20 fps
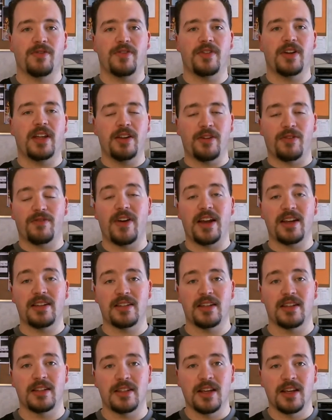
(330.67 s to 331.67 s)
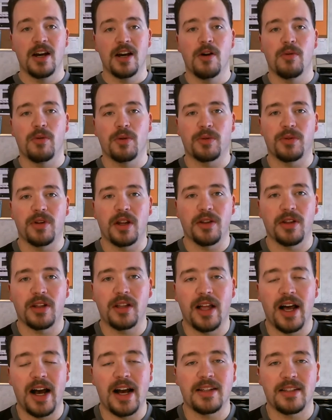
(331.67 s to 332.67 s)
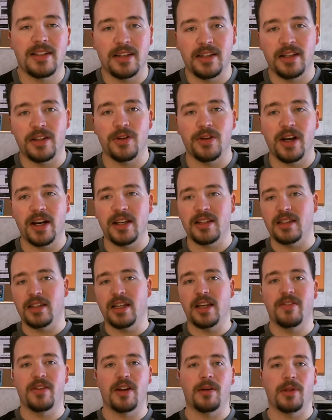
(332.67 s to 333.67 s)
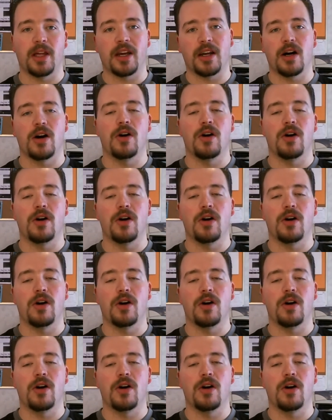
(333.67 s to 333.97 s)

in your faces when we're done the class, and then you guys leave and I'm like,